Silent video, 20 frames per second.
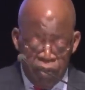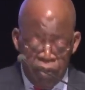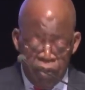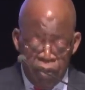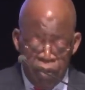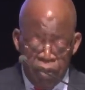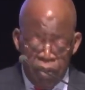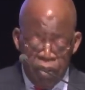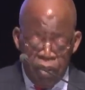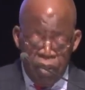
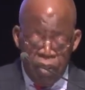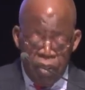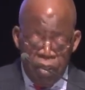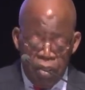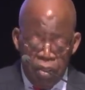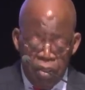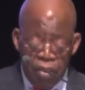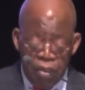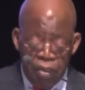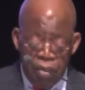
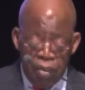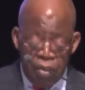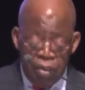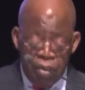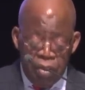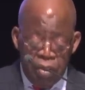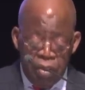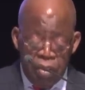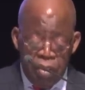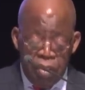
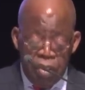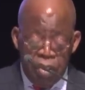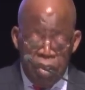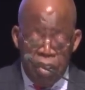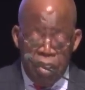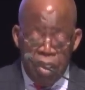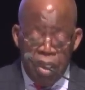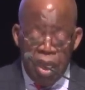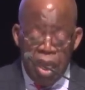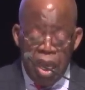(silence)